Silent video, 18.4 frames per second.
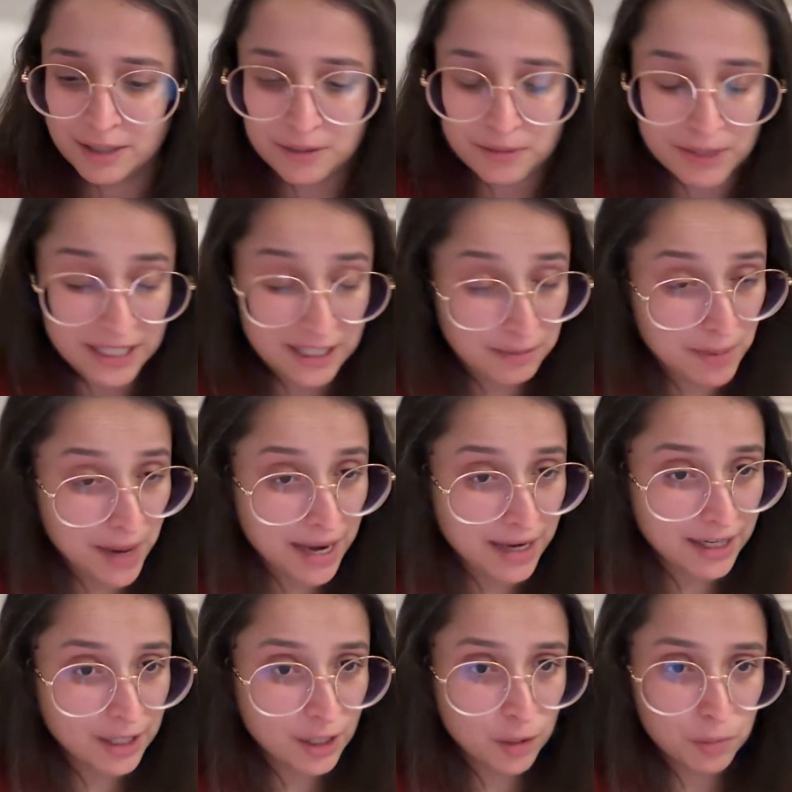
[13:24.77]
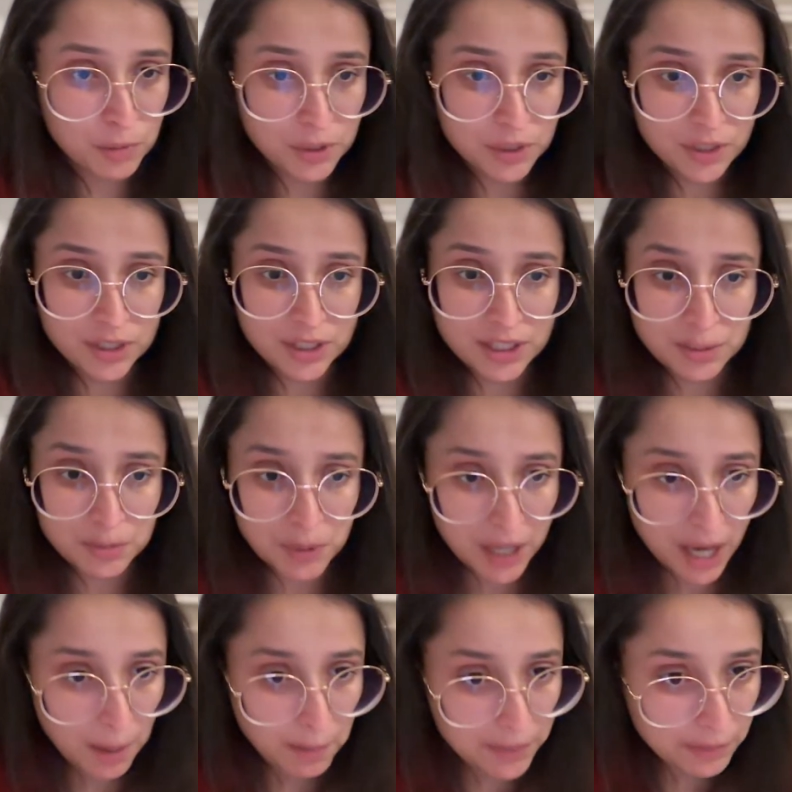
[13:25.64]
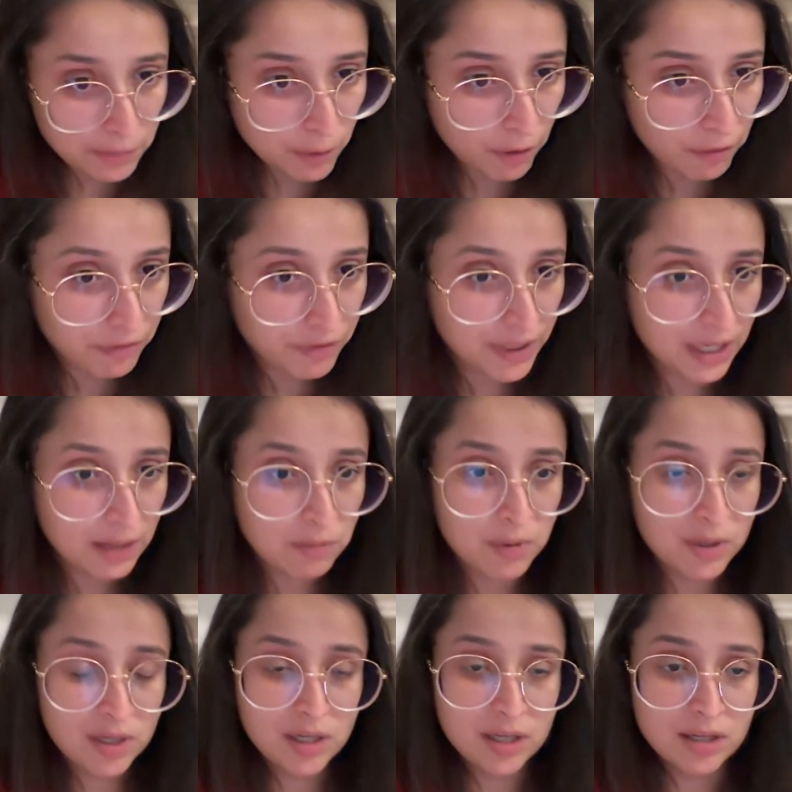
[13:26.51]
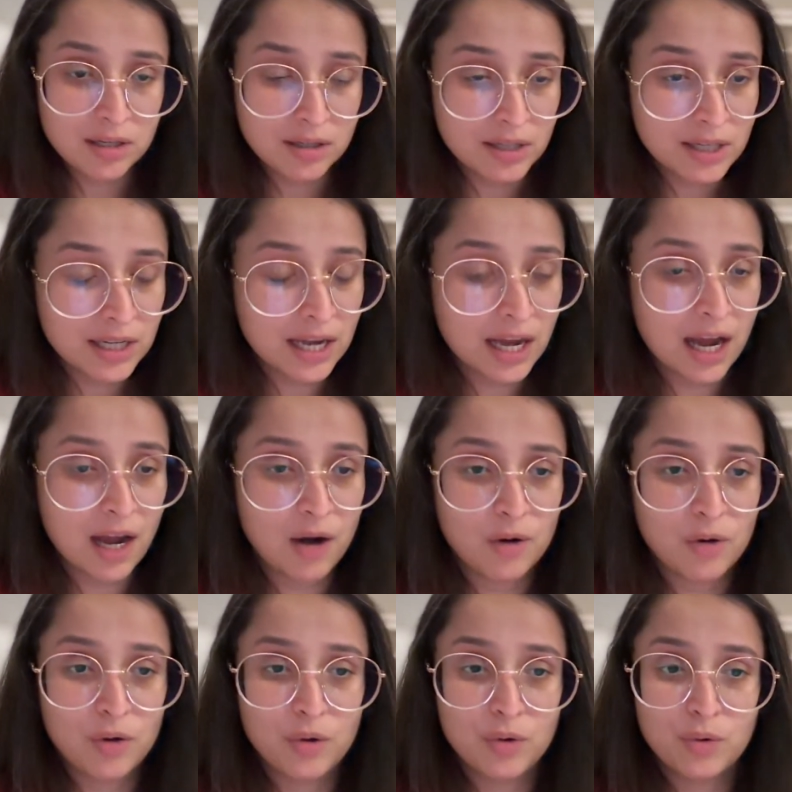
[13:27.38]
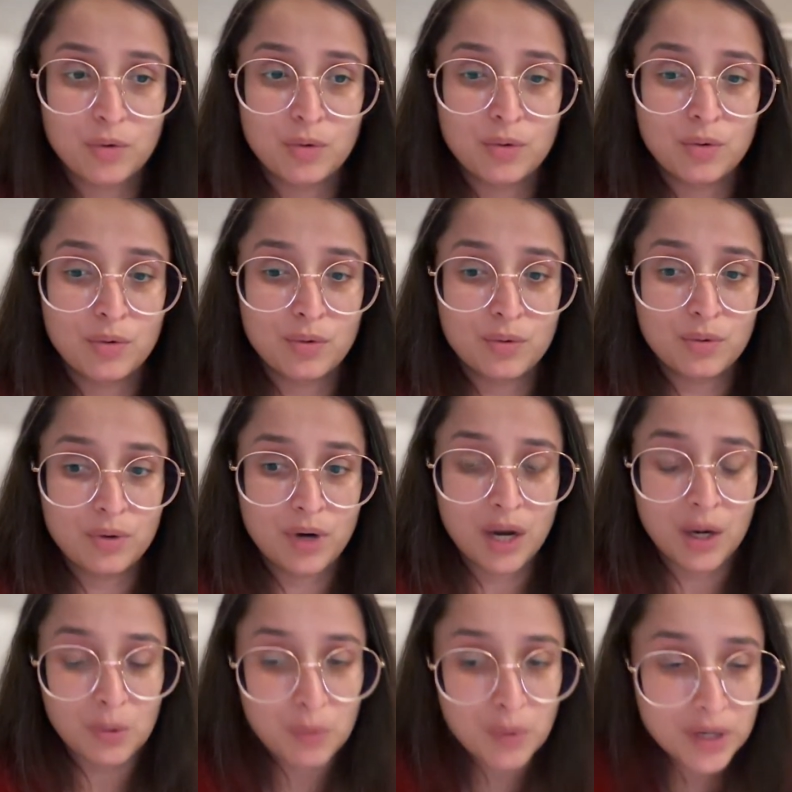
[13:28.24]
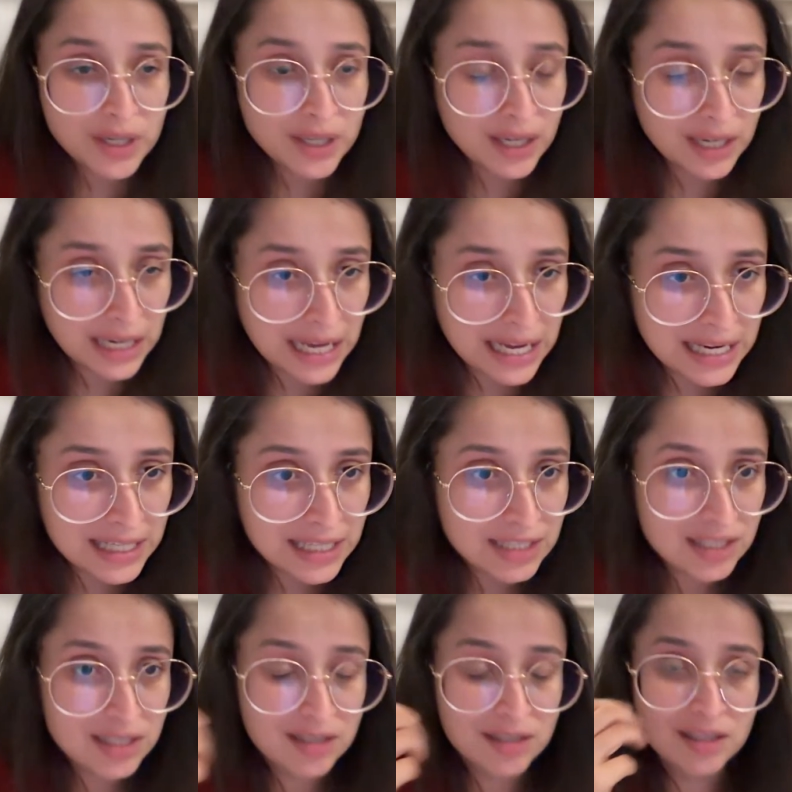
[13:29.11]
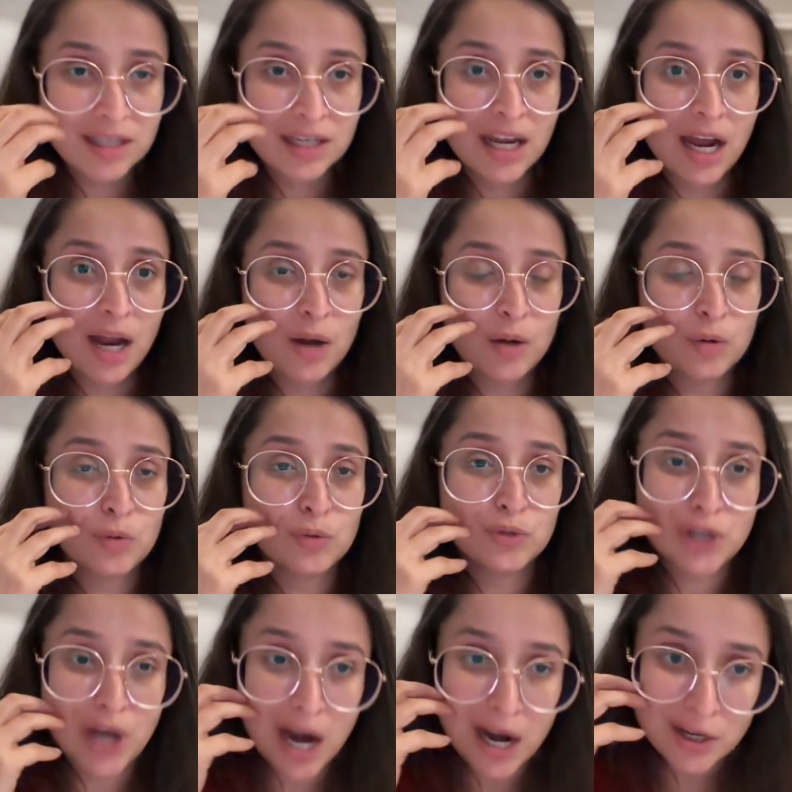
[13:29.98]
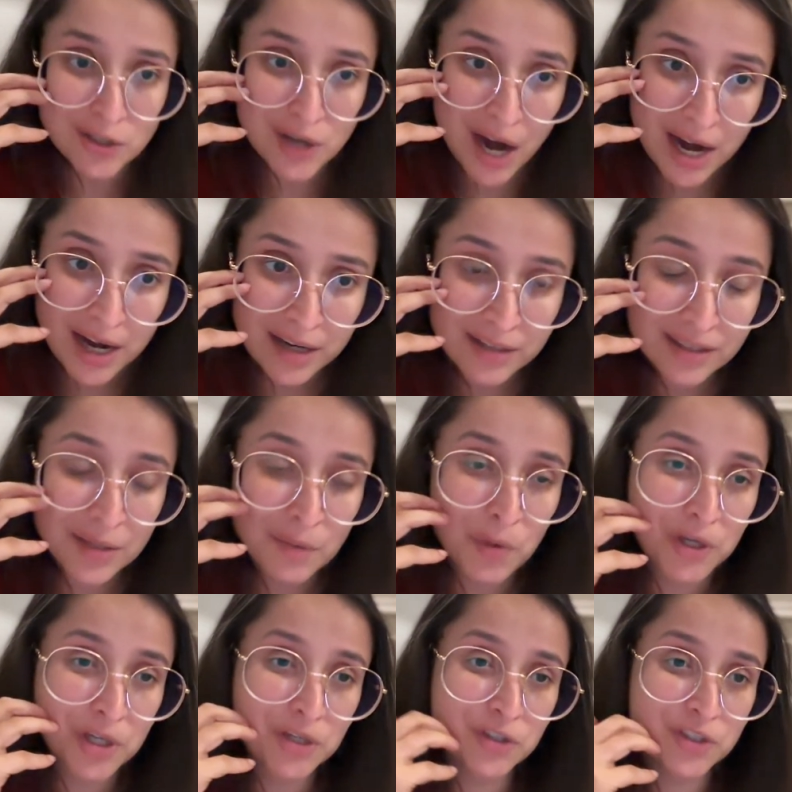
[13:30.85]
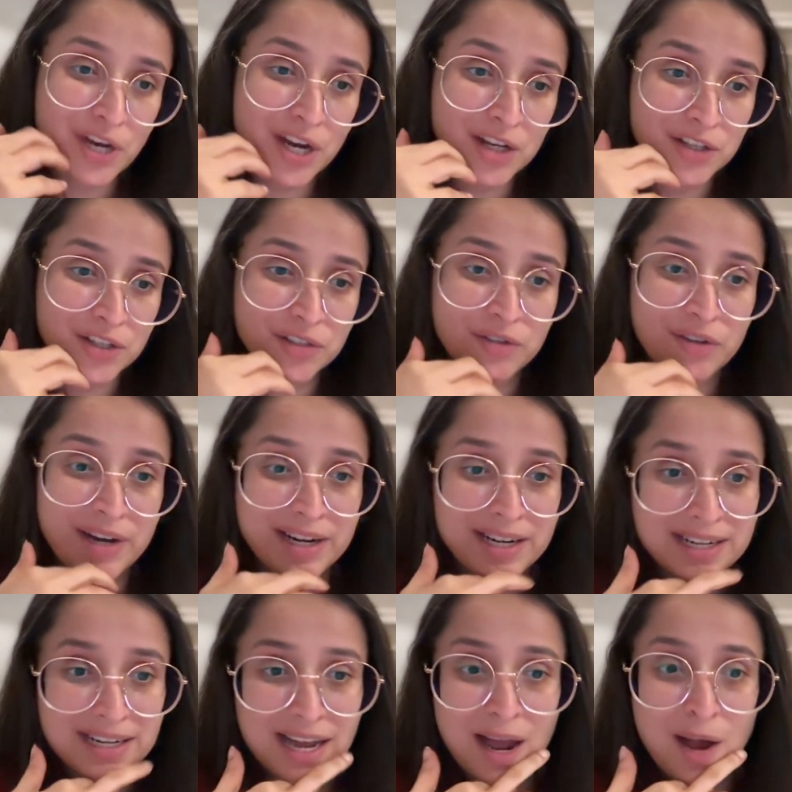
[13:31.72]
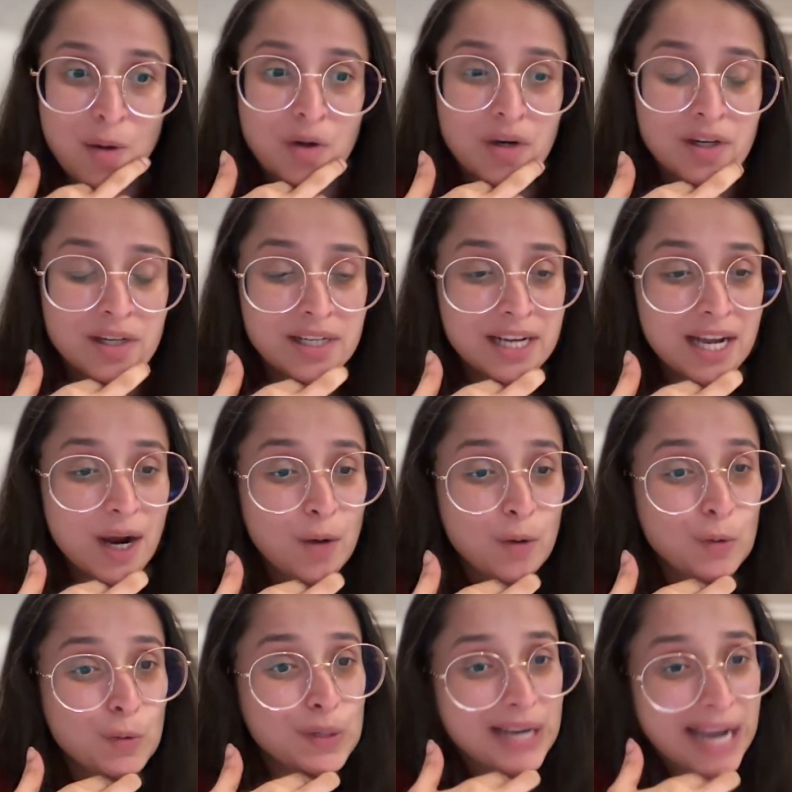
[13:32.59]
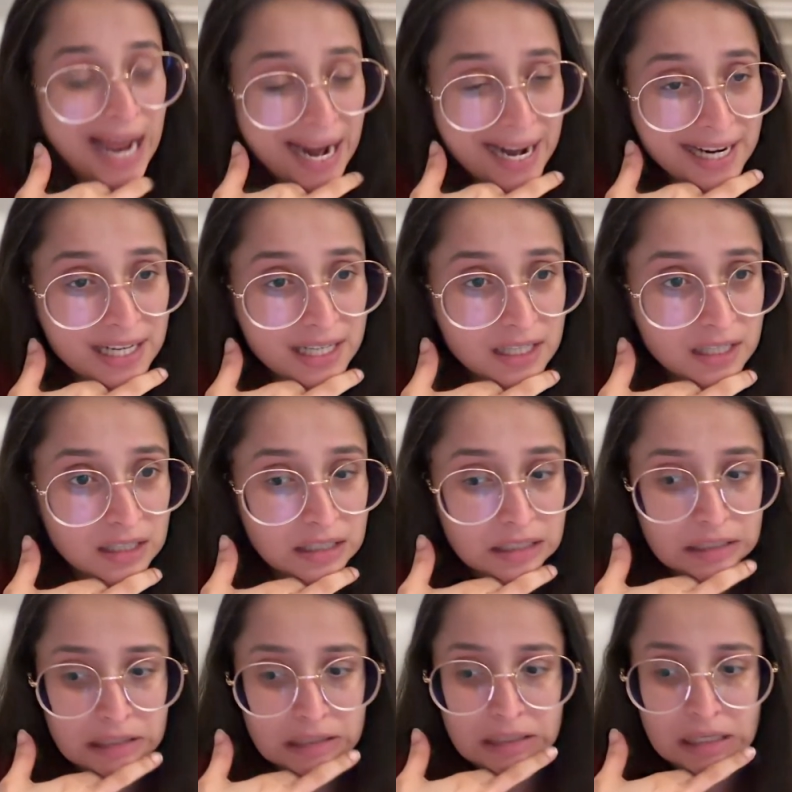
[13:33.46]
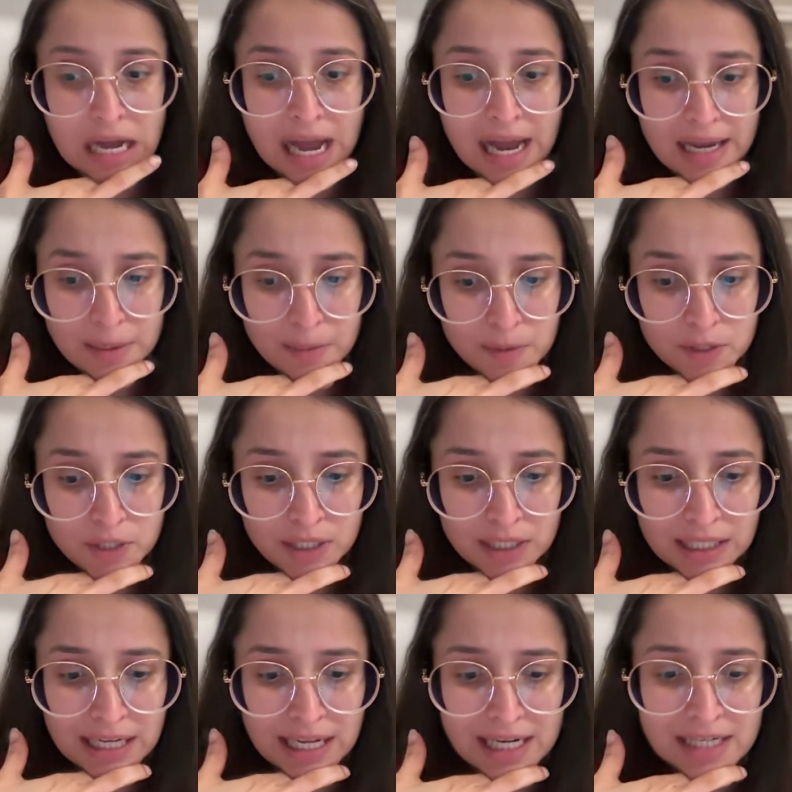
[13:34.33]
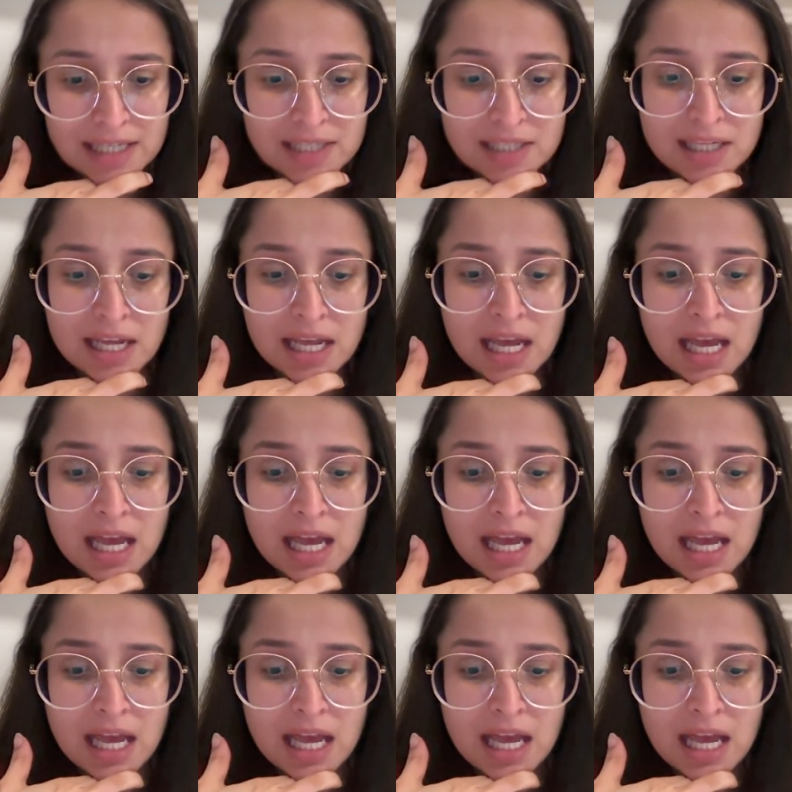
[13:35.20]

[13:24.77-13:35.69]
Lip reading: expanding your business, becoming profitable, learning how to convert clients, learning how to charge higher than what you're charging right now, learning how to land higher budget clients.